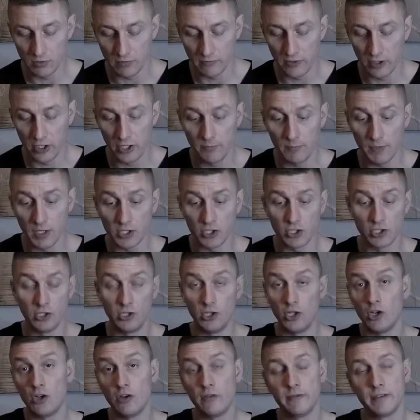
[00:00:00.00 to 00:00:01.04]
very much
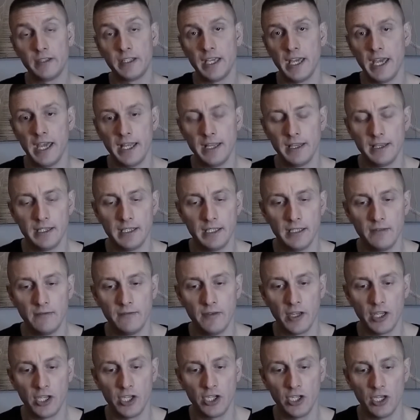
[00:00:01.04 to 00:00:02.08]
loved, and
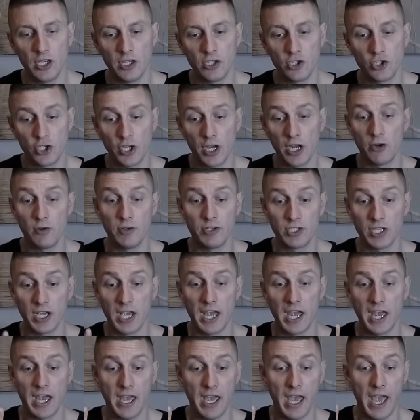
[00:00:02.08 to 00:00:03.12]
they cherish
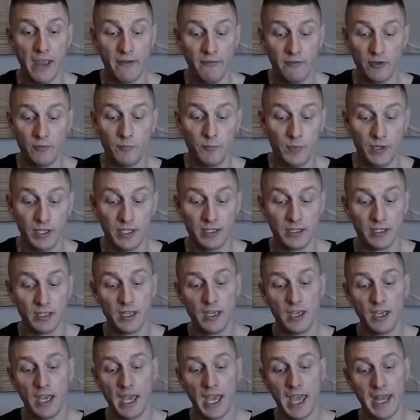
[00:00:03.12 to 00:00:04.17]
every bit
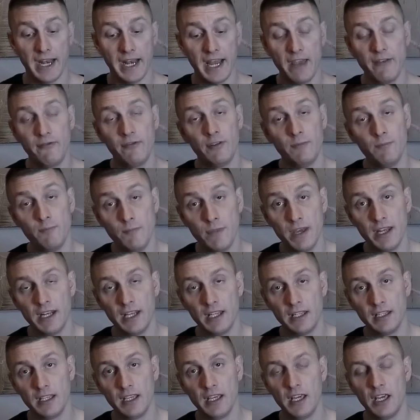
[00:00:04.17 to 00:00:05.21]
and every
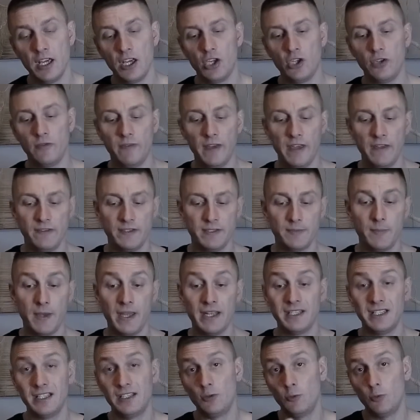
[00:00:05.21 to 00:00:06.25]
minute they
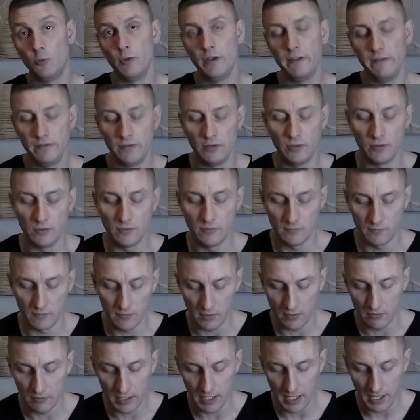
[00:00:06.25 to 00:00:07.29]
spend it with you.
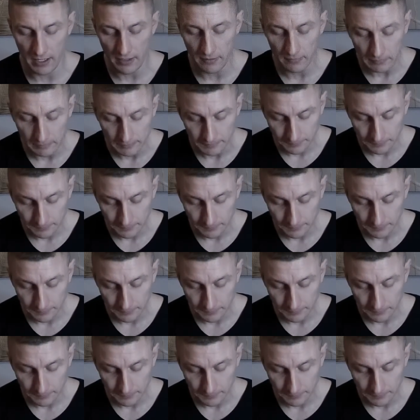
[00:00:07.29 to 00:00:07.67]
Okay,